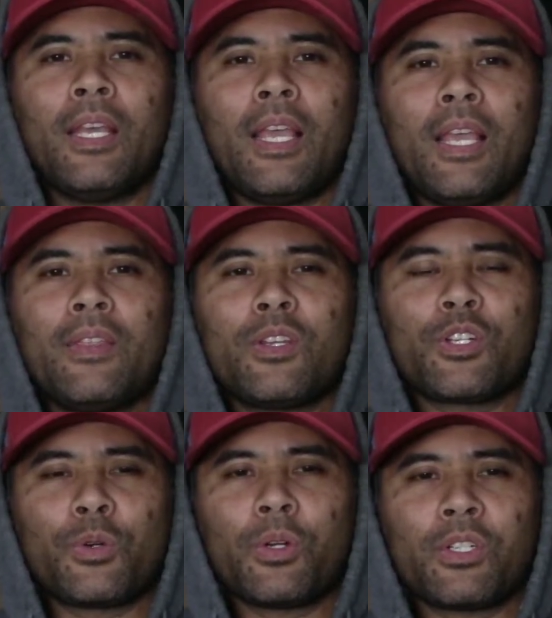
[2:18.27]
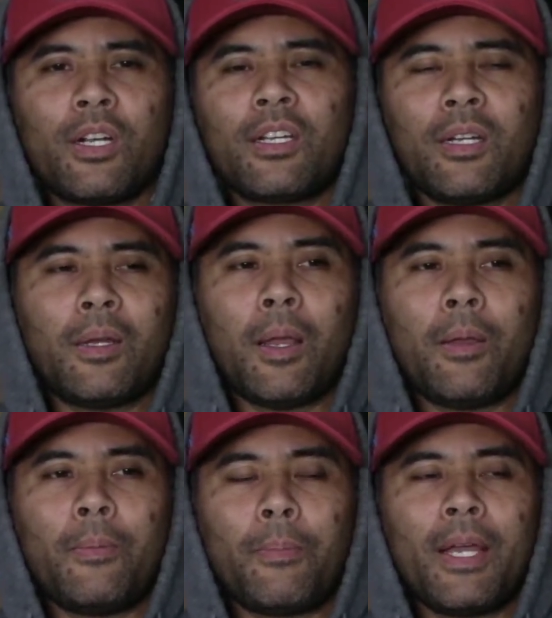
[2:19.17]
And the short shotgun
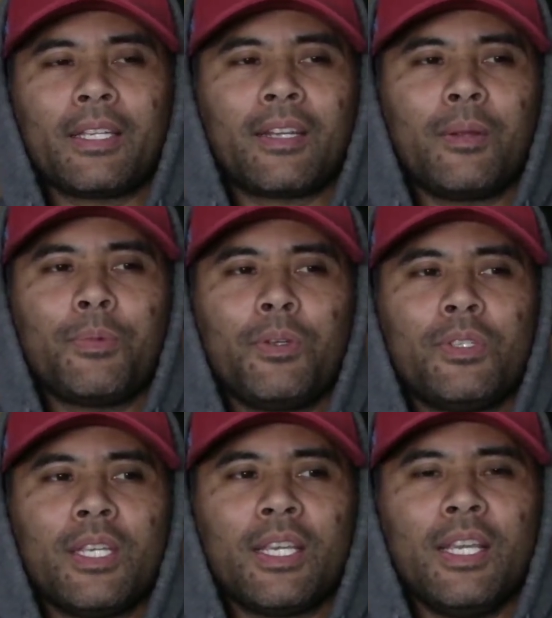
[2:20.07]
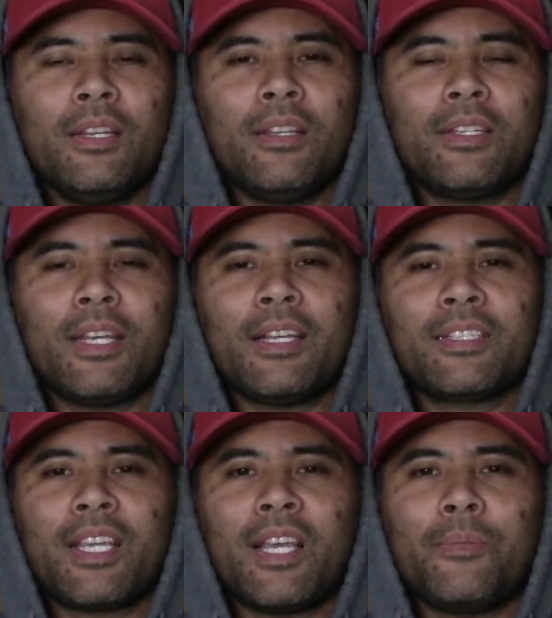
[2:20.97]
mic that I'm using into the
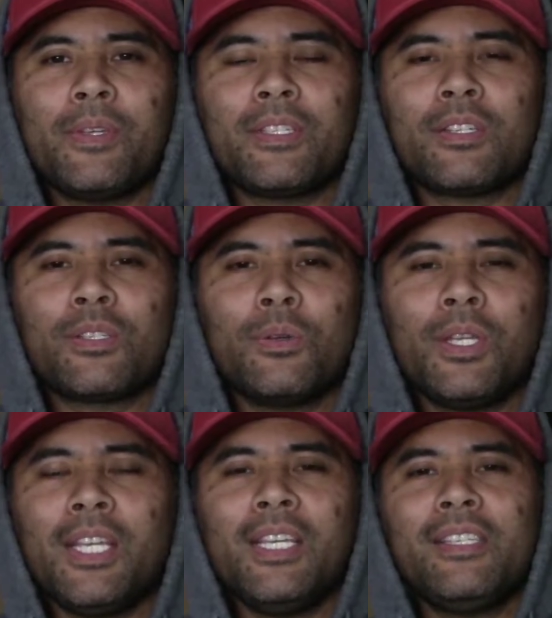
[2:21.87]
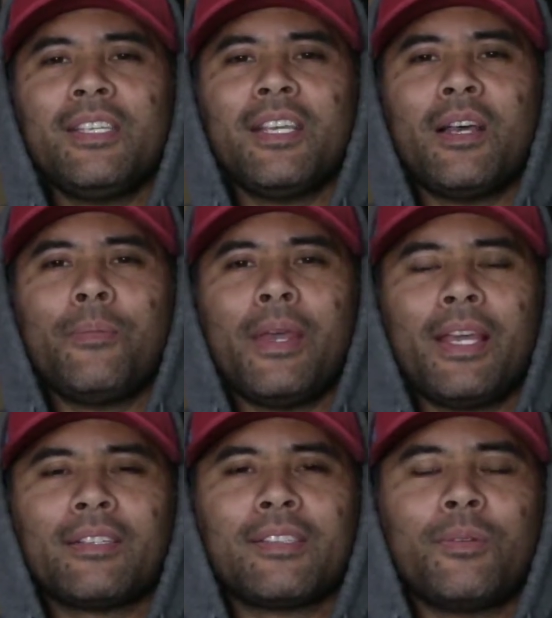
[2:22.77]
Tascam is the Sony Ecm
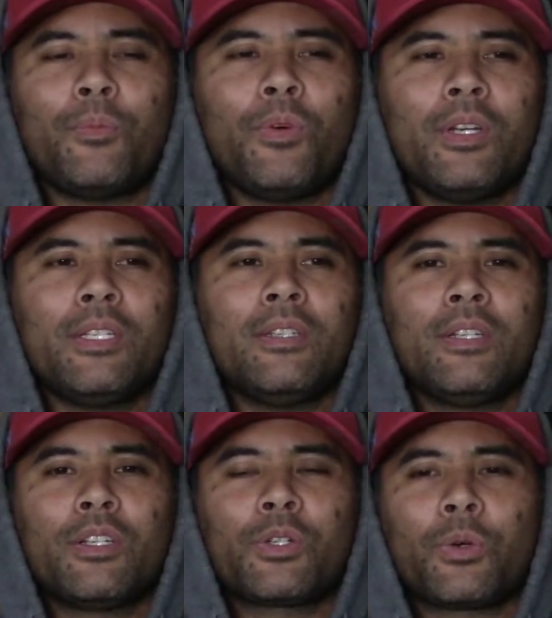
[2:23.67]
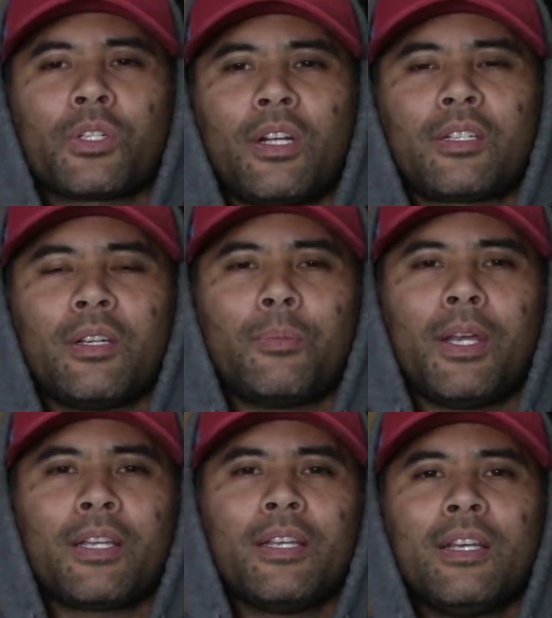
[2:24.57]
Xm1 short shotgun
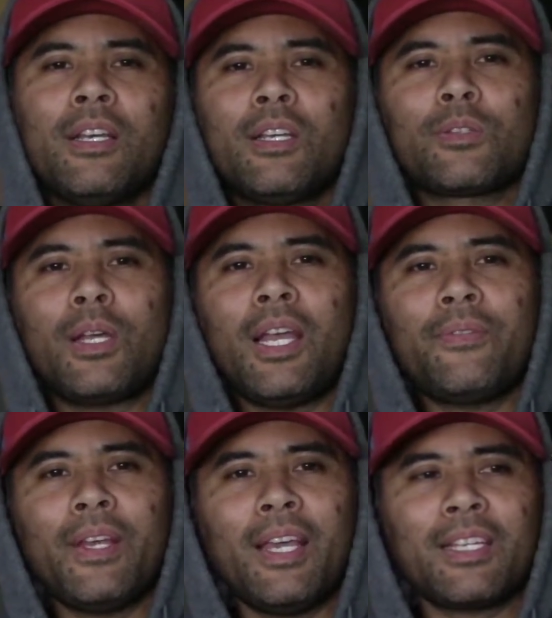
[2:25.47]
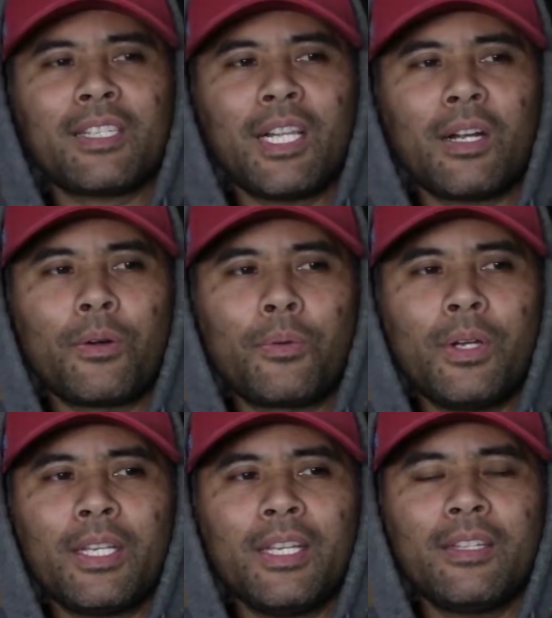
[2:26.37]
mic. So I have that XLR
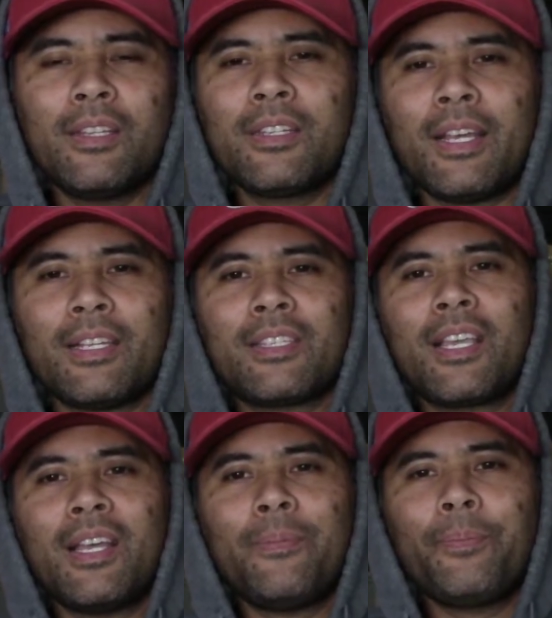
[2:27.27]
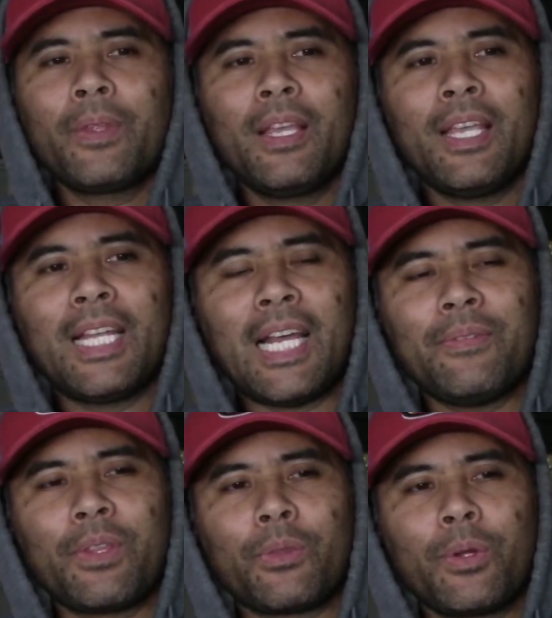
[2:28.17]
running into the Tascam, and I have
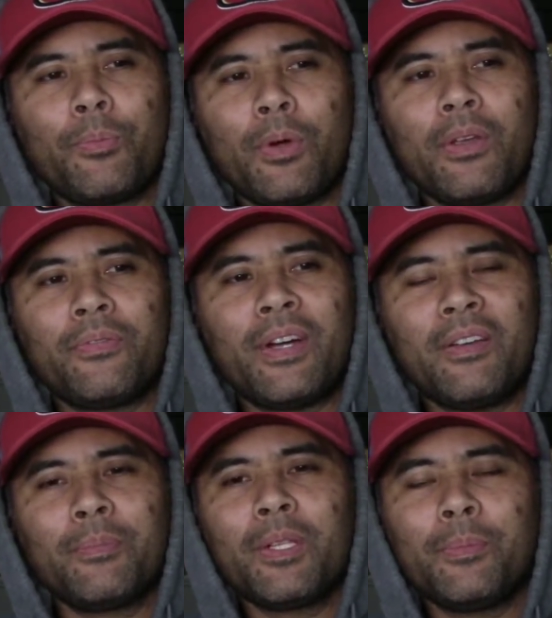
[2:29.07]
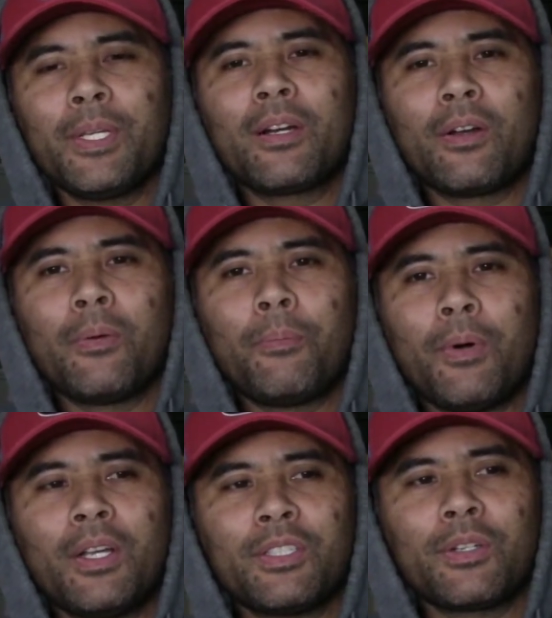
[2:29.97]
a 3.5 millimeter
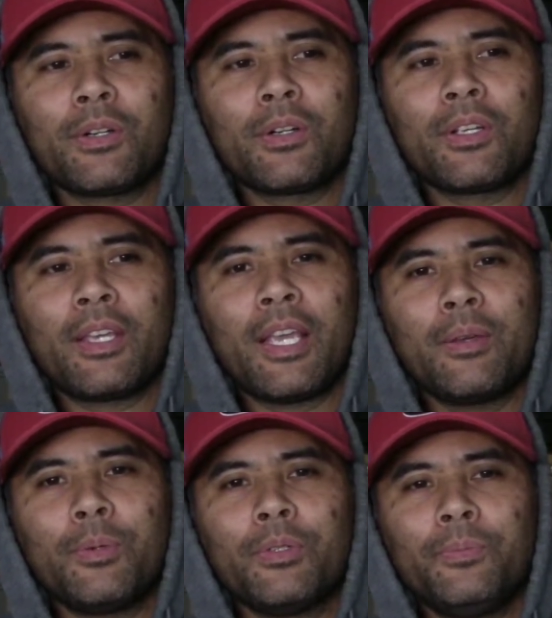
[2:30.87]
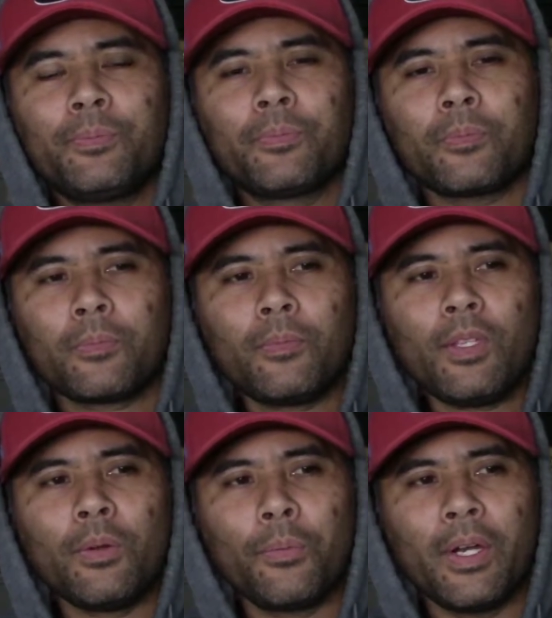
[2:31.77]
monster cable
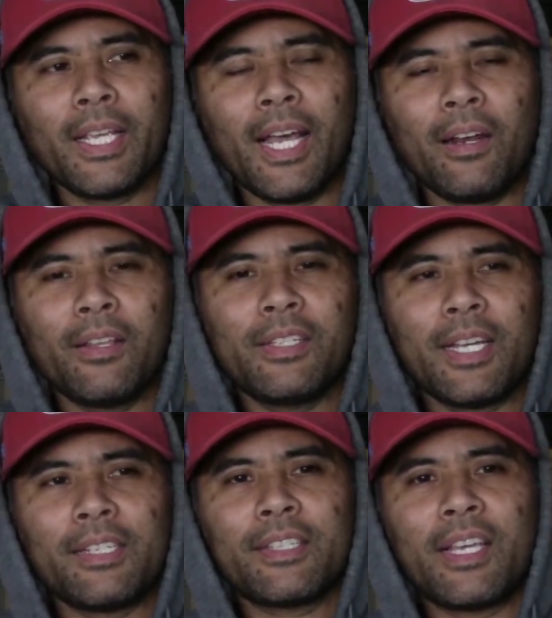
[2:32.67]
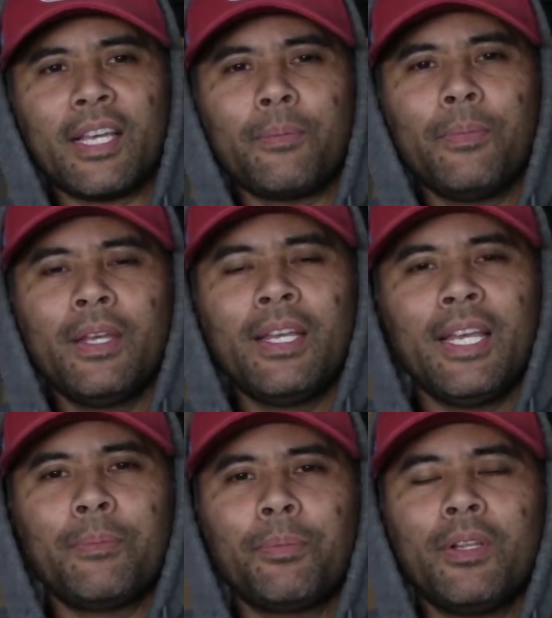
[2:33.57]
running out of the Tascam
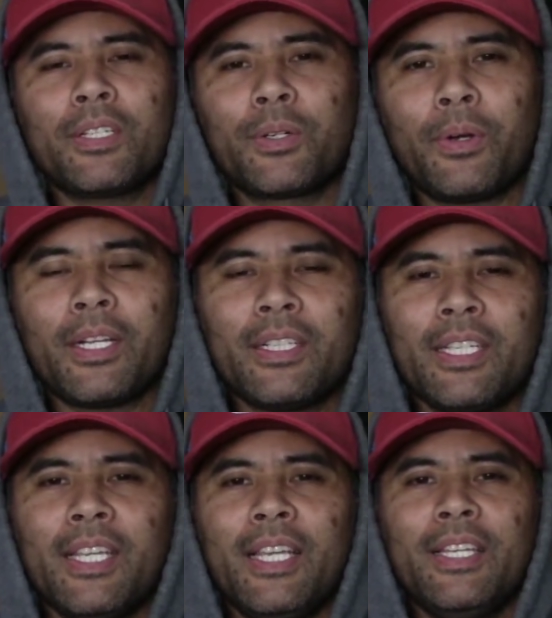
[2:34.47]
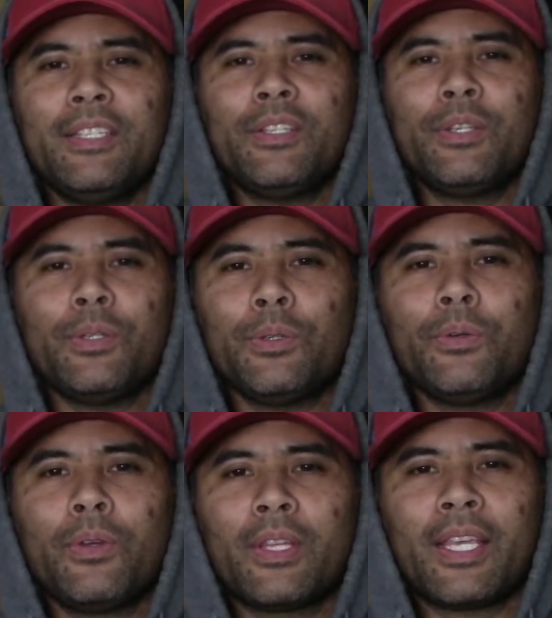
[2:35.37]
and plugged directly into
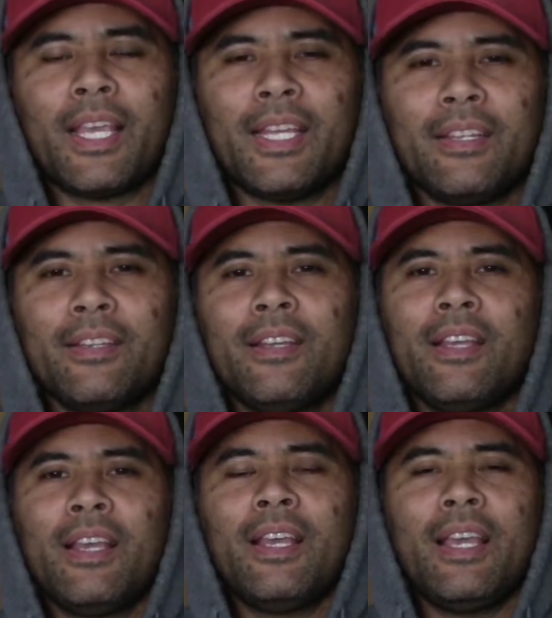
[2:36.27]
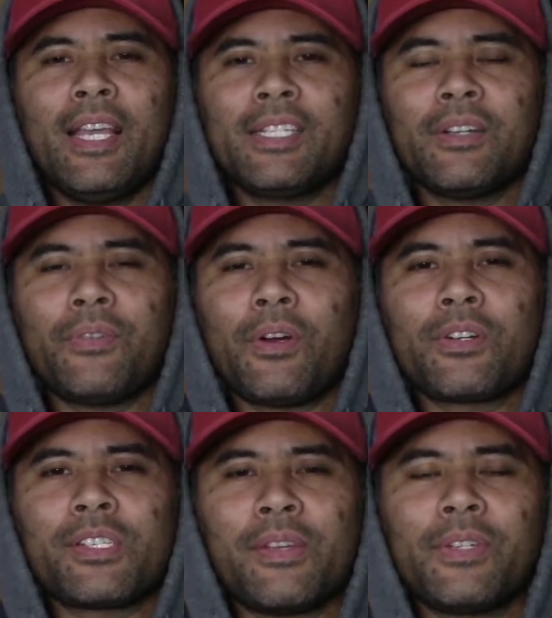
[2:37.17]
the Canon
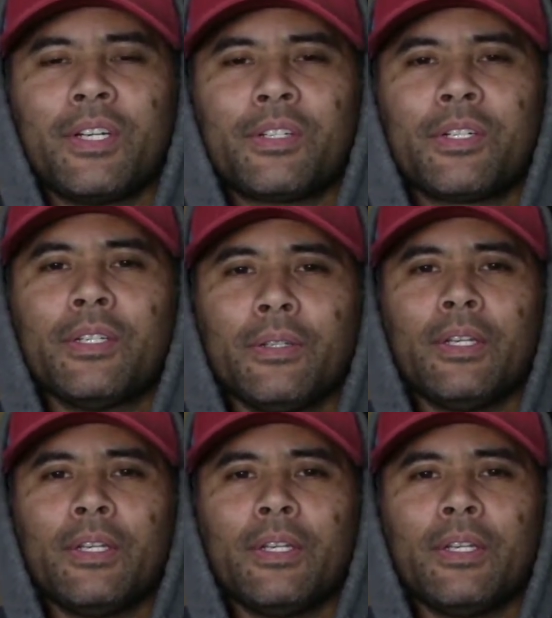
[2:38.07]
HFR700.